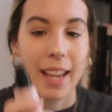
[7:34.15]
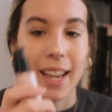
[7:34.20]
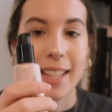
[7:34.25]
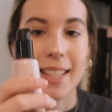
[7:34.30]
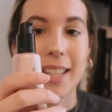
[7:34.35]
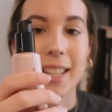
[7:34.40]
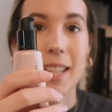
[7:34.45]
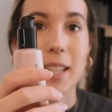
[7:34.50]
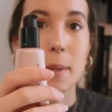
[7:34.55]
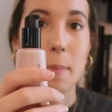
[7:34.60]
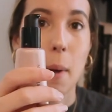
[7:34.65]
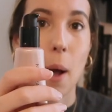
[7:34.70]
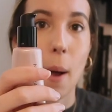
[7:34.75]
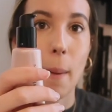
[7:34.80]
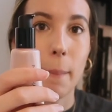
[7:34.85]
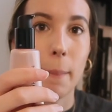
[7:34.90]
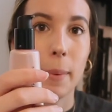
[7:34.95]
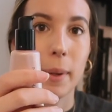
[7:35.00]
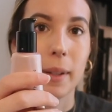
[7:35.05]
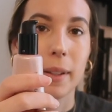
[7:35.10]
It's in this
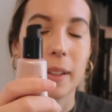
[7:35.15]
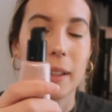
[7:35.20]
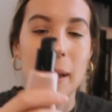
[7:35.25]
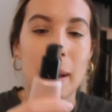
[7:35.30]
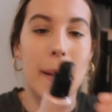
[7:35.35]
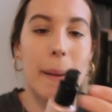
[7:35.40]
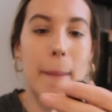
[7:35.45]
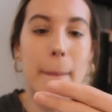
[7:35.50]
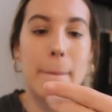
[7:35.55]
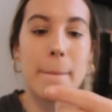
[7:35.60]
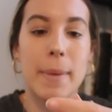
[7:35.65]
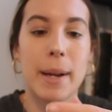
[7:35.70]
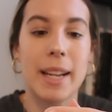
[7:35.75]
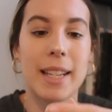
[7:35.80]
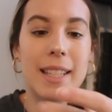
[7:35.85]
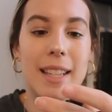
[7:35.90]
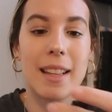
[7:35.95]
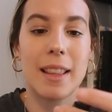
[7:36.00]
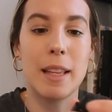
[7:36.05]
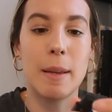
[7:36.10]
pump,
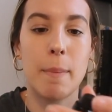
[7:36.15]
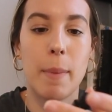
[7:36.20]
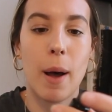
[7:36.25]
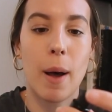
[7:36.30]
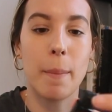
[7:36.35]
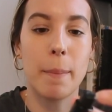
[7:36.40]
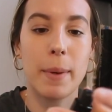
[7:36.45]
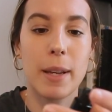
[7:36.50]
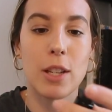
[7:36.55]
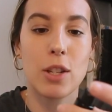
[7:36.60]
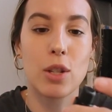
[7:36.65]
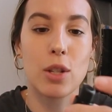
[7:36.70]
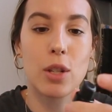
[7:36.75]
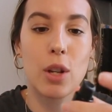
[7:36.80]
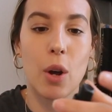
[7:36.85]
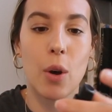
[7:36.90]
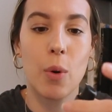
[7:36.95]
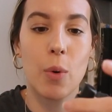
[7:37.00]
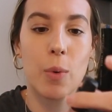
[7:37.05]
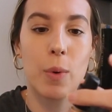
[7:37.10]
but the pump is
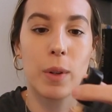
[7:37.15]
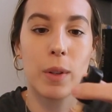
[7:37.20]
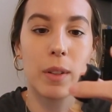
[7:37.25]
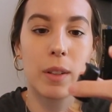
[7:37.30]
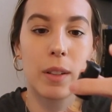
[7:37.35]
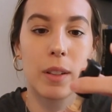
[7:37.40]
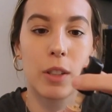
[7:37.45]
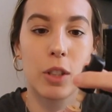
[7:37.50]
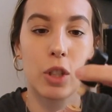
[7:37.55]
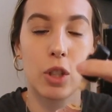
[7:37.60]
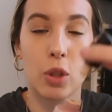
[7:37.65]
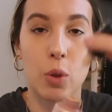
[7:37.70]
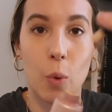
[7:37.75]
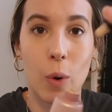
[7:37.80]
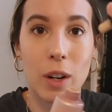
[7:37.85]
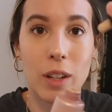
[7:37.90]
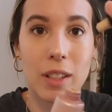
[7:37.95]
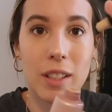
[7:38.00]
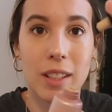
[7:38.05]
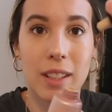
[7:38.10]
so
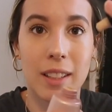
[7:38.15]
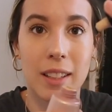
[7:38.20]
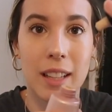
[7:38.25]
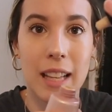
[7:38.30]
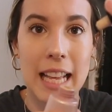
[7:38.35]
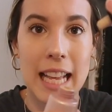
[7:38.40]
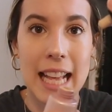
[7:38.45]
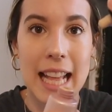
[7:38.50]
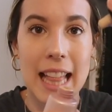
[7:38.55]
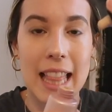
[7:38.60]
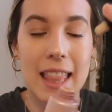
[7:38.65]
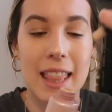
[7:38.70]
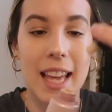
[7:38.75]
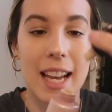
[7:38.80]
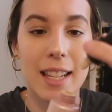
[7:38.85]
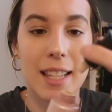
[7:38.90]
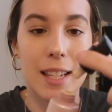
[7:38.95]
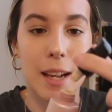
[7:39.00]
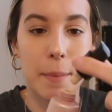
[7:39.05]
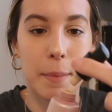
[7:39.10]
short
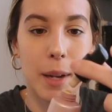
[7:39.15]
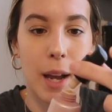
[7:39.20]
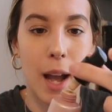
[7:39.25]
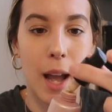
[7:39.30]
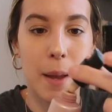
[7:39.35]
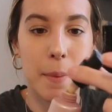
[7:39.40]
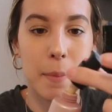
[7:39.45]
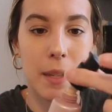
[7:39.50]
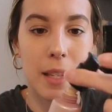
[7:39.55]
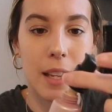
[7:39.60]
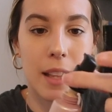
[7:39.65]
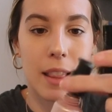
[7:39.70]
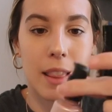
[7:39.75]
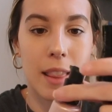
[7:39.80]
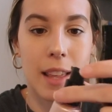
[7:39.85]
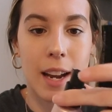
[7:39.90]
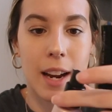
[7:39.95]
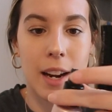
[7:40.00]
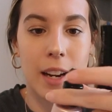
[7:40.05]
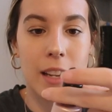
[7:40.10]
that sometimes
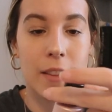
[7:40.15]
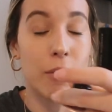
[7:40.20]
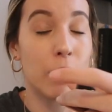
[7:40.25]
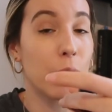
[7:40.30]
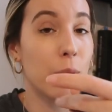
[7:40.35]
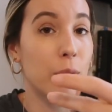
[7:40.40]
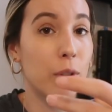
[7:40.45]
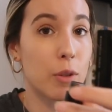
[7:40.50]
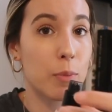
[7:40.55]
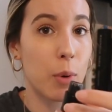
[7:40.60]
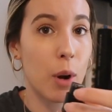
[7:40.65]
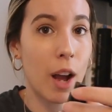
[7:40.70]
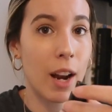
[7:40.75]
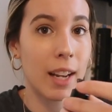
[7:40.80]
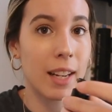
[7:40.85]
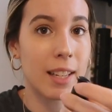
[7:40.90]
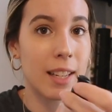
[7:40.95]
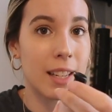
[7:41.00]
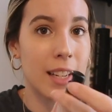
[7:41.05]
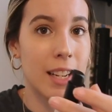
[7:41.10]
even though there's
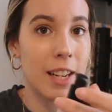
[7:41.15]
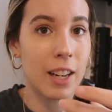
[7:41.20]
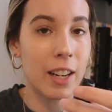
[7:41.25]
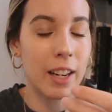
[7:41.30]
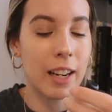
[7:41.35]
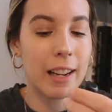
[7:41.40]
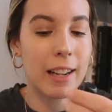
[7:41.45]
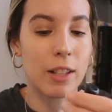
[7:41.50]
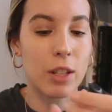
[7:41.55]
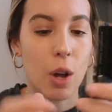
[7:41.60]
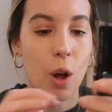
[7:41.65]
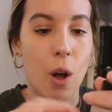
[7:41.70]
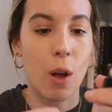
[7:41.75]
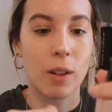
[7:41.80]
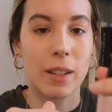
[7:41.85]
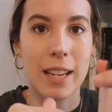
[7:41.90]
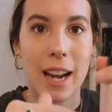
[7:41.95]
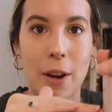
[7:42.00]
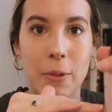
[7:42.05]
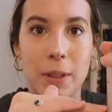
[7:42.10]
product in here, it's
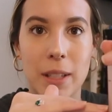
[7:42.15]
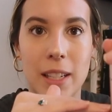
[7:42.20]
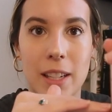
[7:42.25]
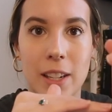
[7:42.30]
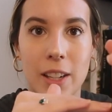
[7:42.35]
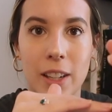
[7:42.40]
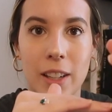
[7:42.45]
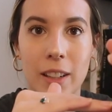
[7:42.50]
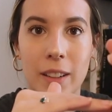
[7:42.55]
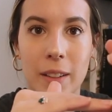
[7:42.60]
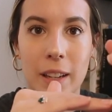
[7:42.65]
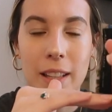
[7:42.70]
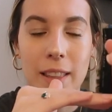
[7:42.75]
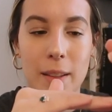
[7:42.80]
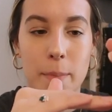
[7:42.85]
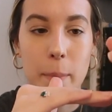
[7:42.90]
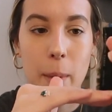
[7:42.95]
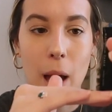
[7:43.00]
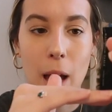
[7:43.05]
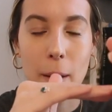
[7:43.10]
all down here in
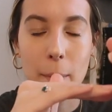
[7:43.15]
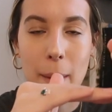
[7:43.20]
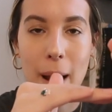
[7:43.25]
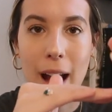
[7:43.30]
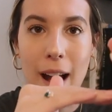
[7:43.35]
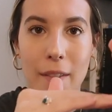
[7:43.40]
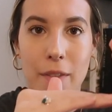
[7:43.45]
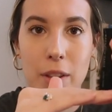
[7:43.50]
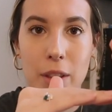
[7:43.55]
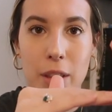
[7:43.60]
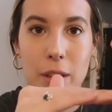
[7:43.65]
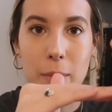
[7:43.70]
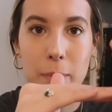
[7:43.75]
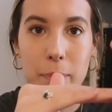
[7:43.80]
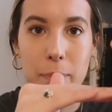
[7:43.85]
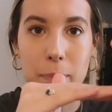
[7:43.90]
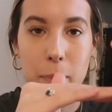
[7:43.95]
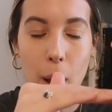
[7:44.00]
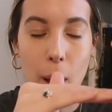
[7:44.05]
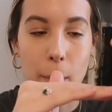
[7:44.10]
the bottom half of the
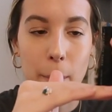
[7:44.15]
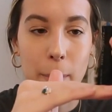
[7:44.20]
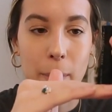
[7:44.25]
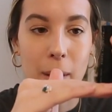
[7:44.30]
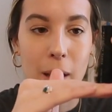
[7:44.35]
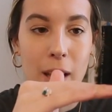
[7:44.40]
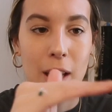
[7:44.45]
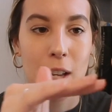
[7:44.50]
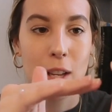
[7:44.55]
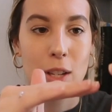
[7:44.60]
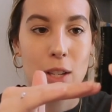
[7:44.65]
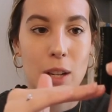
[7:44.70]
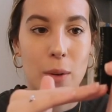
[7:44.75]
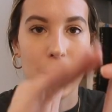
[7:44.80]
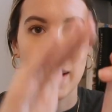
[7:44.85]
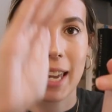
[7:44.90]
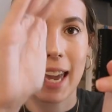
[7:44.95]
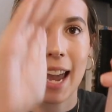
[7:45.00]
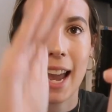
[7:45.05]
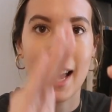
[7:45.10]
pump, so
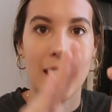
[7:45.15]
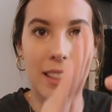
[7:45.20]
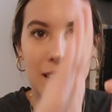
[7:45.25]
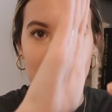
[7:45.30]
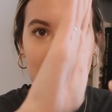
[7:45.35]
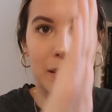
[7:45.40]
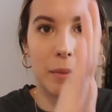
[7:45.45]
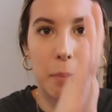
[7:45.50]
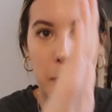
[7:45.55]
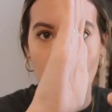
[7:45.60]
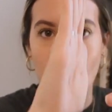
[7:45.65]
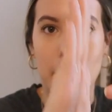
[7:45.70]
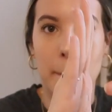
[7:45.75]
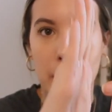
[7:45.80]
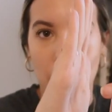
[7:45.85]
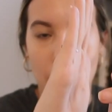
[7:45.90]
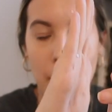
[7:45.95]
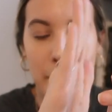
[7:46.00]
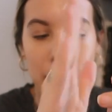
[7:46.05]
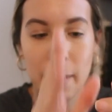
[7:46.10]
it can't
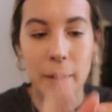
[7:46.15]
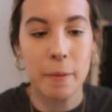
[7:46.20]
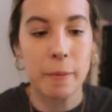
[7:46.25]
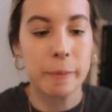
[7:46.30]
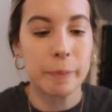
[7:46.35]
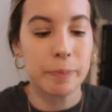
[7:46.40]
pump up.